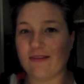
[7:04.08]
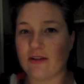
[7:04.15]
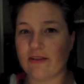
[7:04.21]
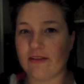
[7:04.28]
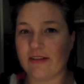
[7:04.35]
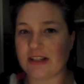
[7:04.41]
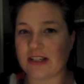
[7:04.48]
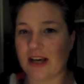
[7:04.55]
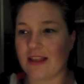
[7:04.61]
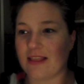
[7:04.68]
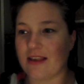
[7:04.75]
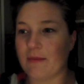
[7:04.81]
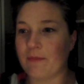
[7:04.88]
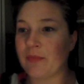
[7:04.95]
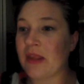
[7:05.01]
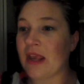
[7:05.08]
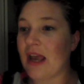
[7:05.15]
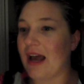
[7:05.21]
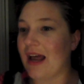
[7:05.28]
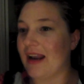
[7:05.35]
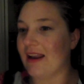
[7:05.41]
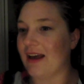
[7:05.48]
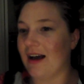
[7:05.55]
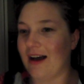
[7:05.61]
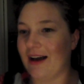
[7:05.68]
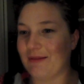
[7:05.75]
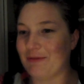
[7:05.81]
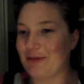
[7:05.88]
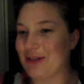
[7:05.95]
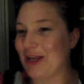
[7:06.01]
I never returned them and
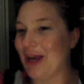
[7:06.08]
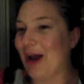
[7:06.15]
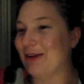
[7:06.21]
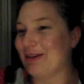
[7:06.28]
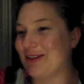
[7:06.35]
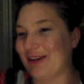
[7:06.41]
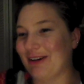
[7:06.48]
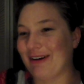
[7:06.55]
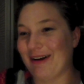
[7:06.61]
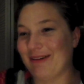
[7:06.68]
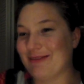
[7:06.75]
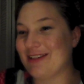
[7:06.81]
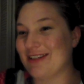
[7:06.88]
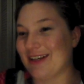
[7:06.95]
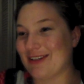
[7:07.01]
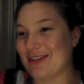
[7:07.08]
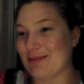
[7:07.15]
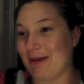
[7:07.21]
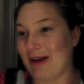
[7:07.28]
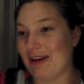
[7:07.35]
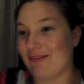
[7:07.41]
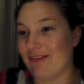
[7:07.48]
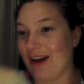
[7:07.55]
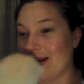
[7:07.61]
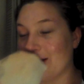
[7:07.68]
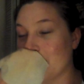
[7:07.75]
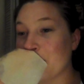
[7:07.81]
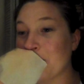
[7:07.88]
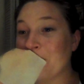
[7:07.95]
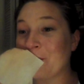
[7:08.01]
I'm so sorry, I'm such a bad
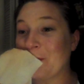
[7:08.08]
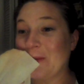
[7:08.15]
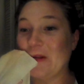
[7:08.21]
friend.